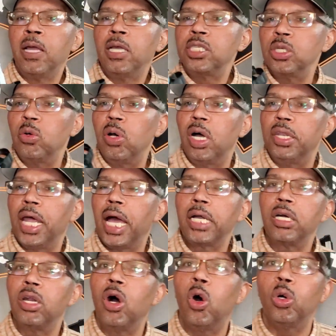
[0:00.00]
So not
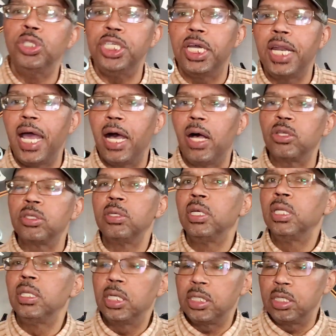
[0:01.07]
going to hold you in-house.
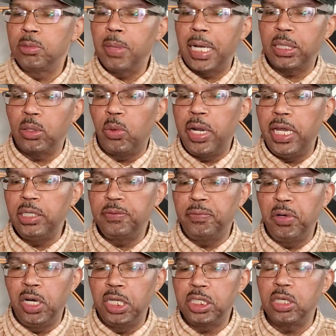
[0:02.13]
This is about the range
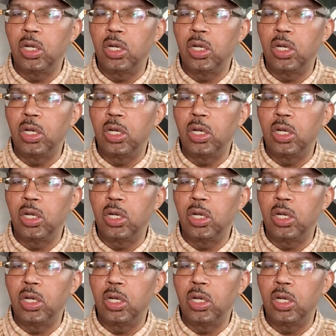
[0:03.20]
footage.